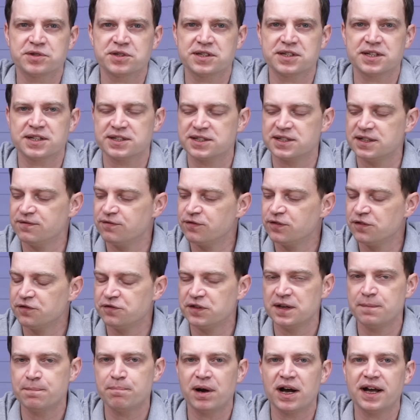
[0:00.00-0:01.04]
the
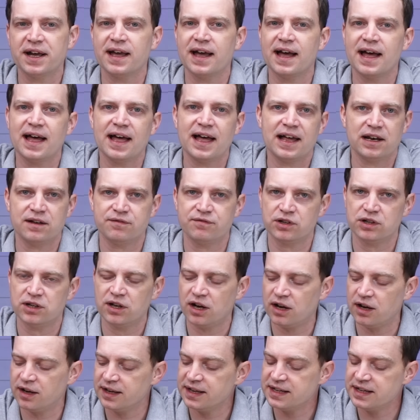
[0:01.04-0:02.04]
1650 by a hell of a lot.